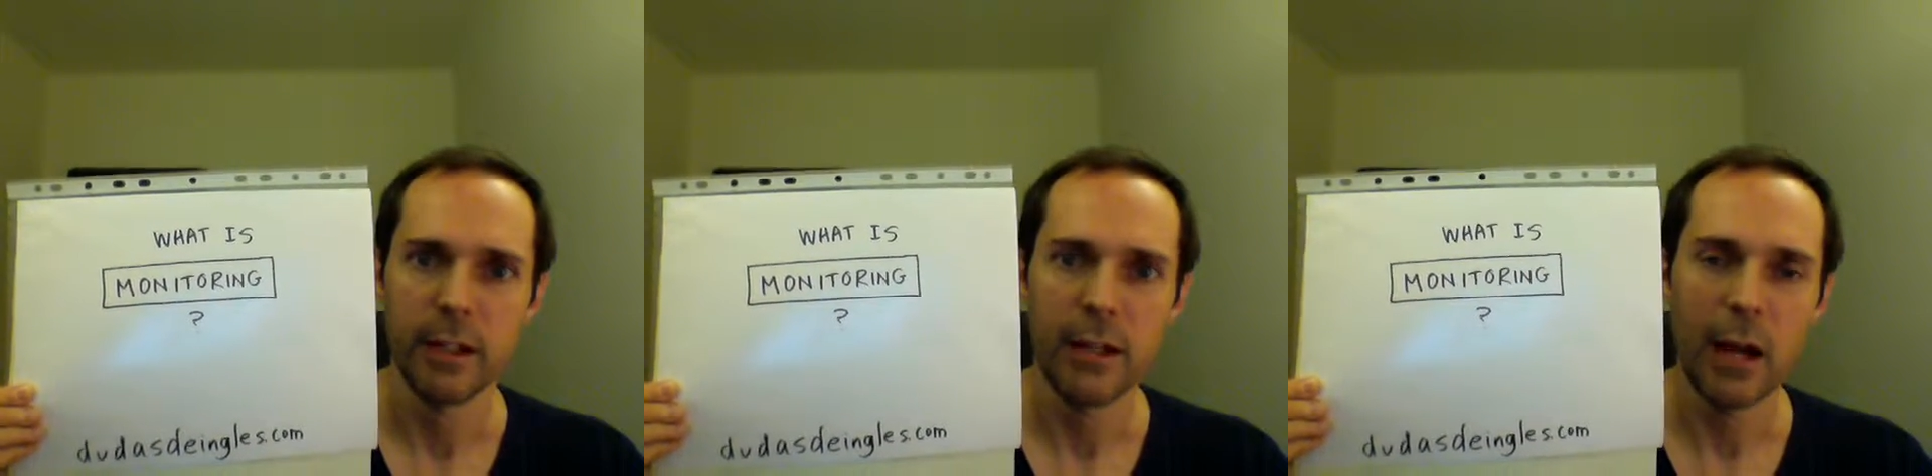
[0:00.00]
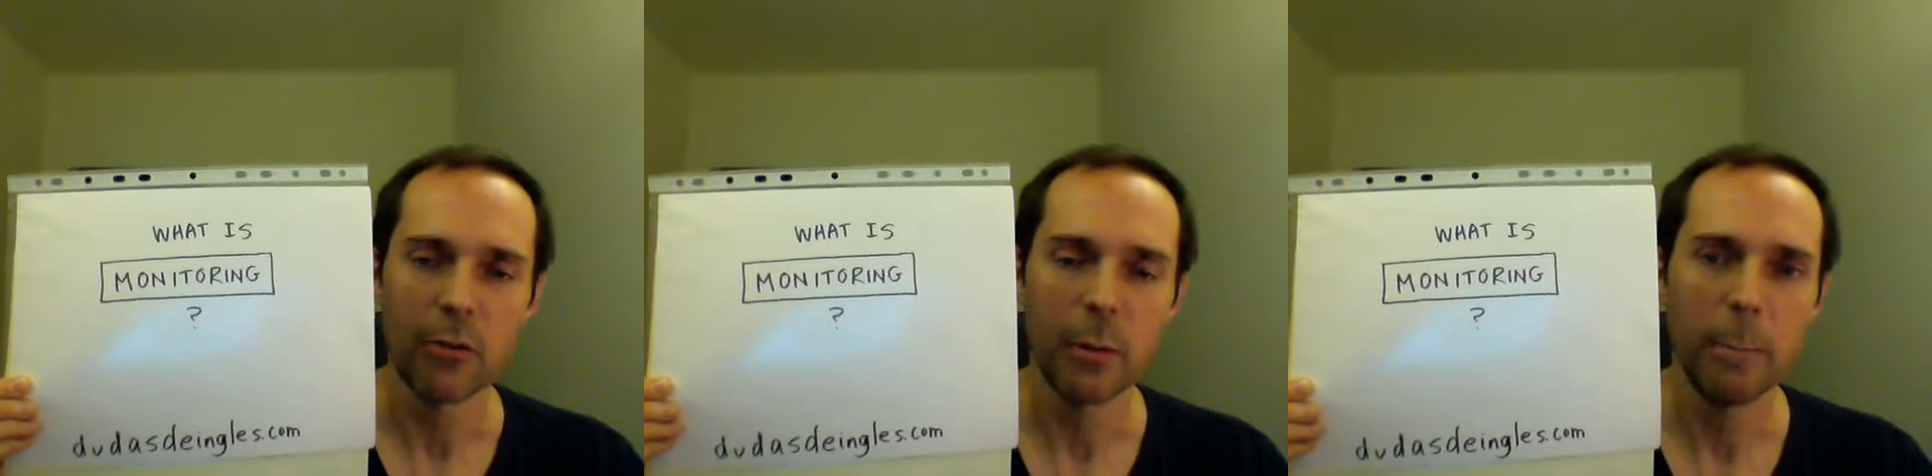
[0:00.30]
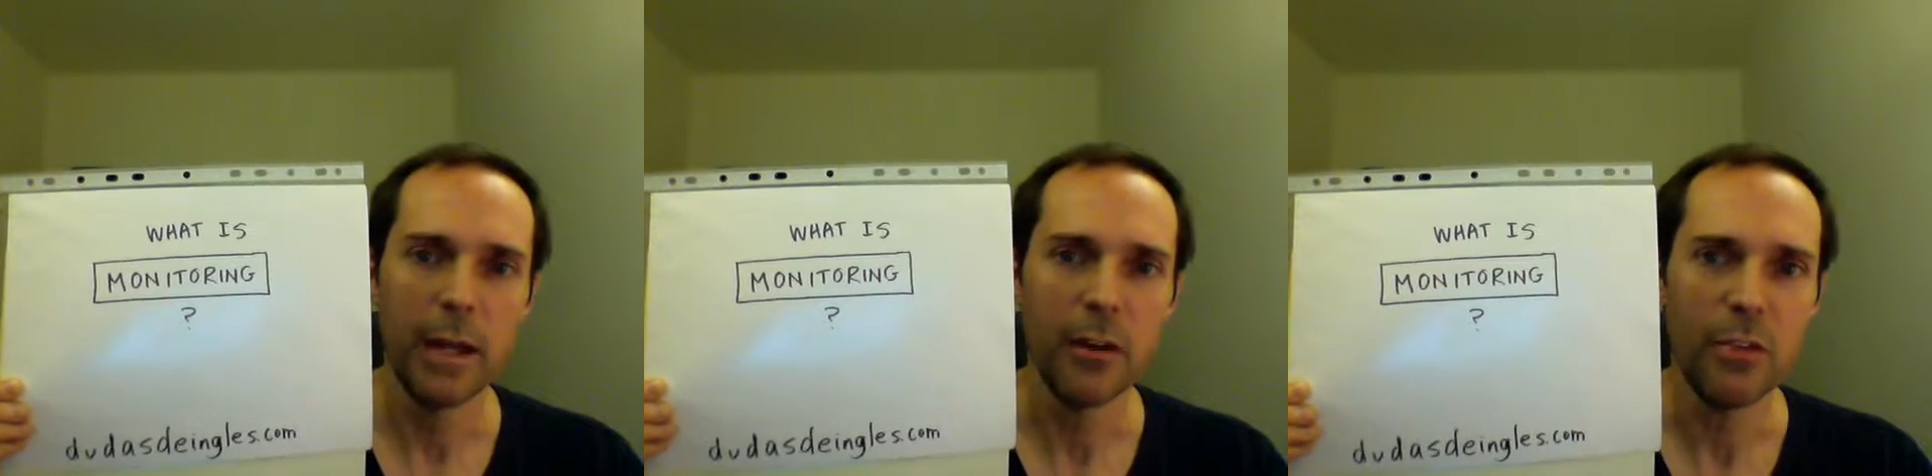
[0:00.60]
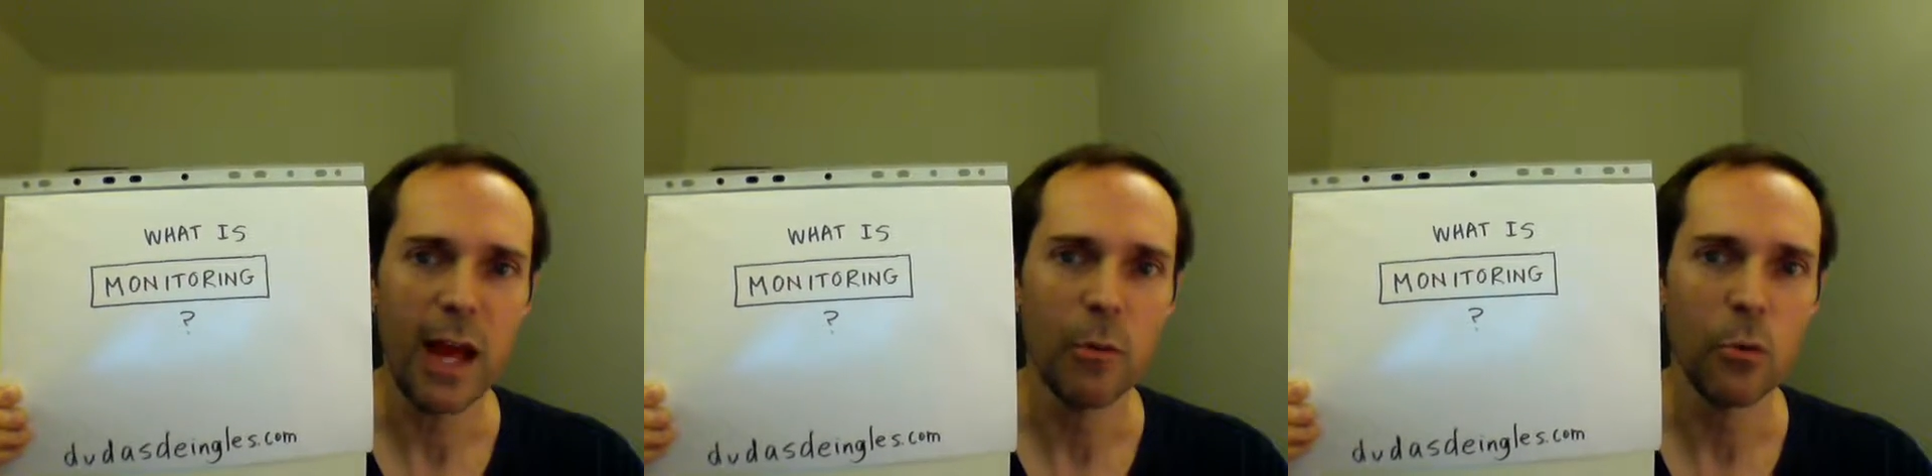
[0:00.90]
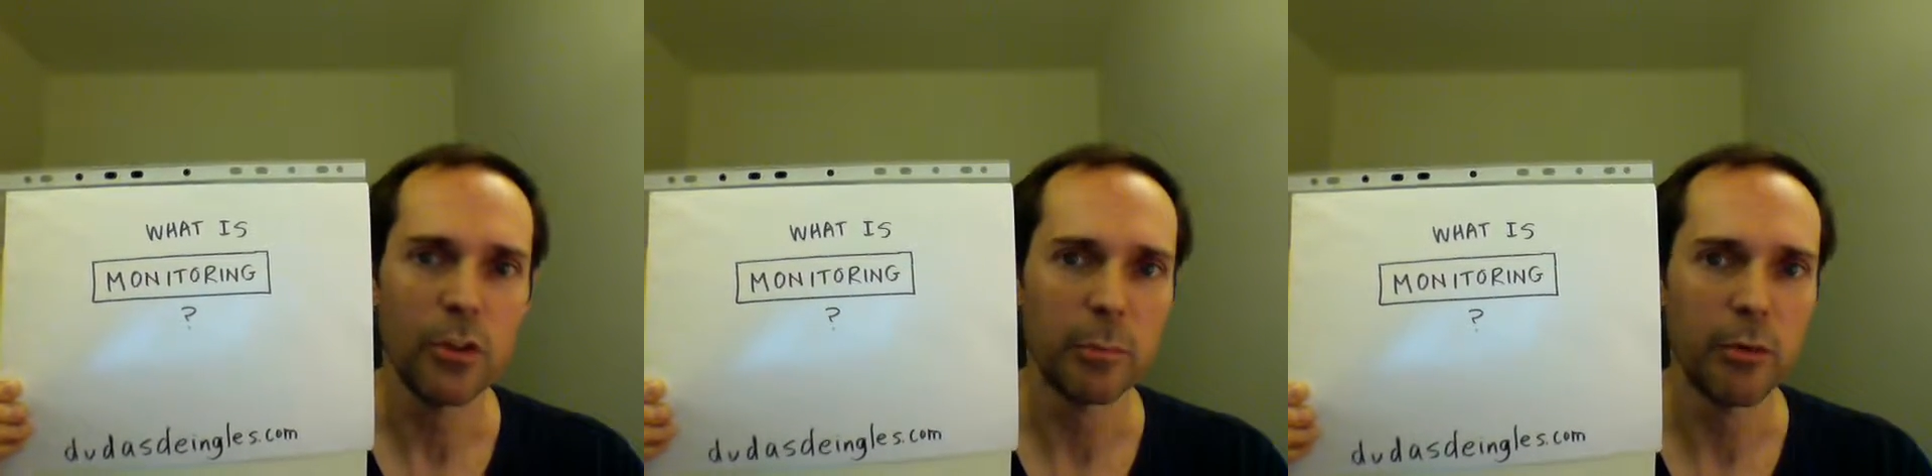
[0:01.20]
Now compare that
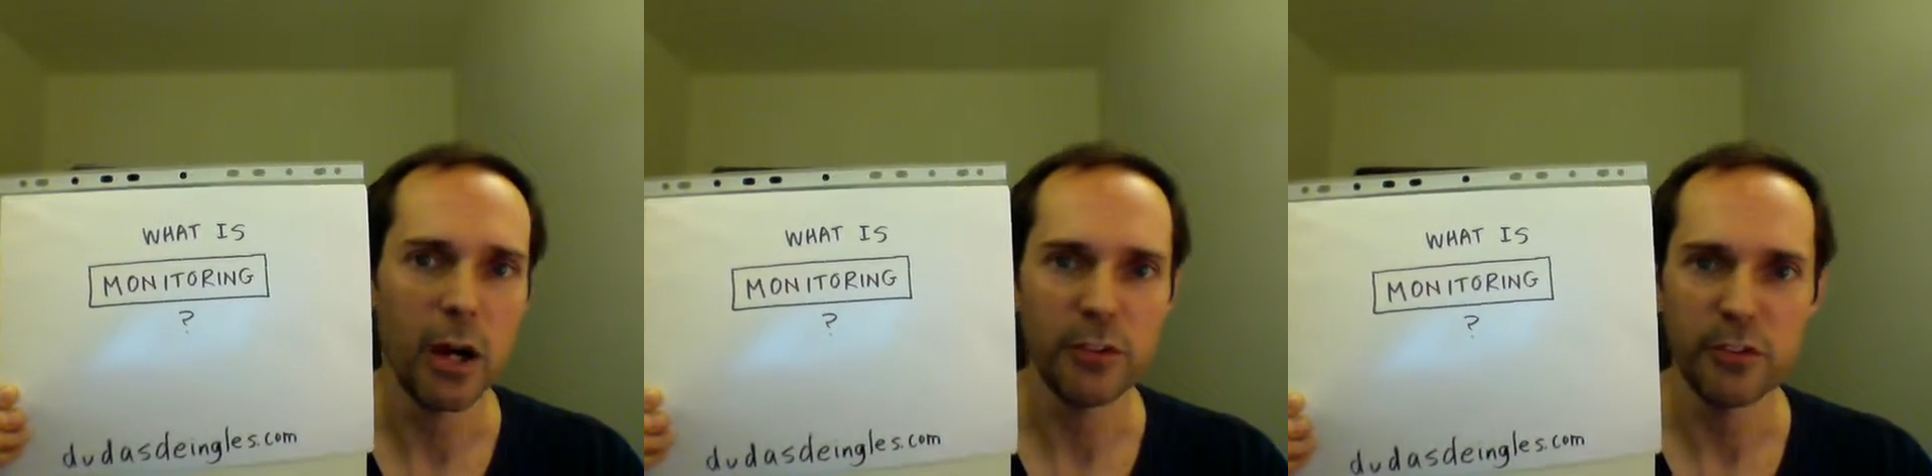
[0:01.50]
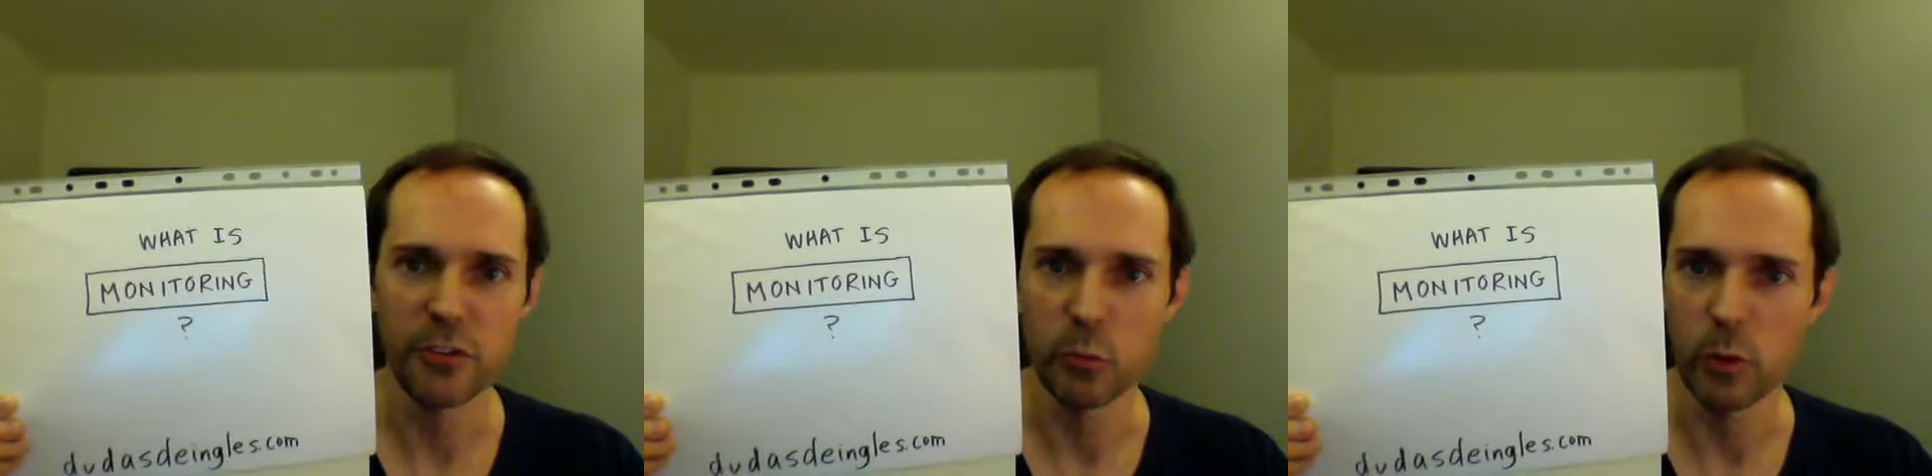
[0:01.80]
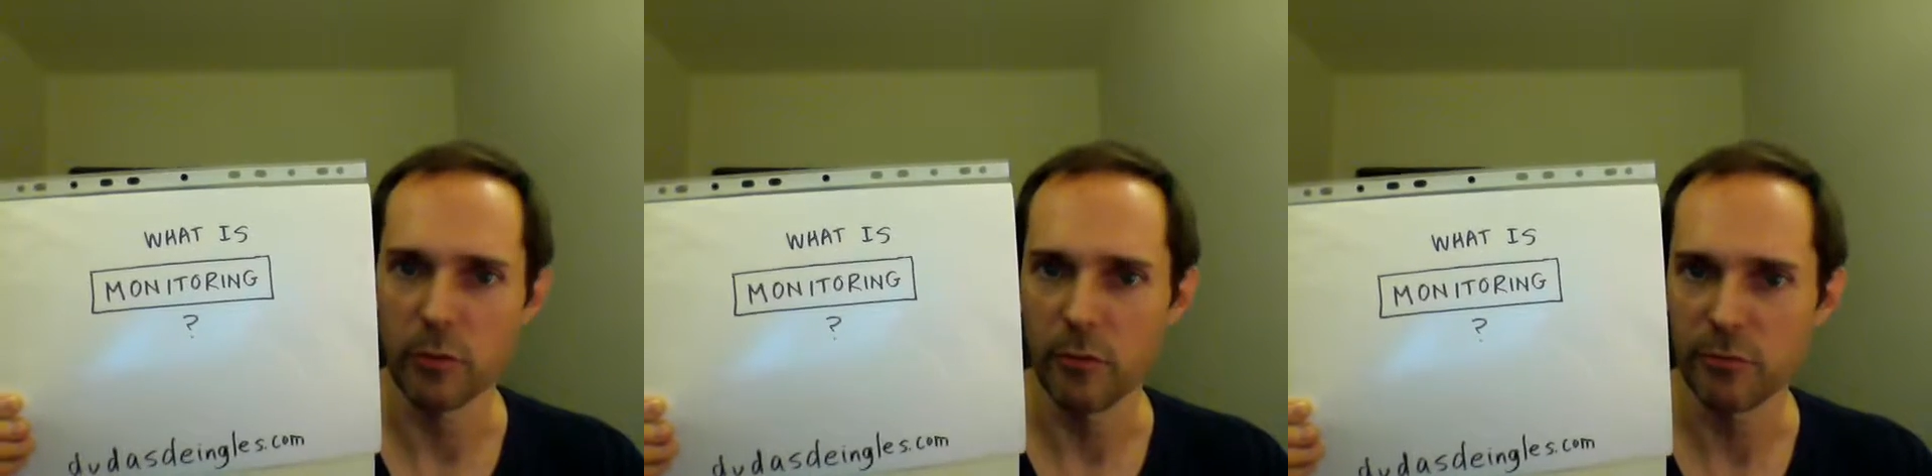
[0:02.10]
with a process where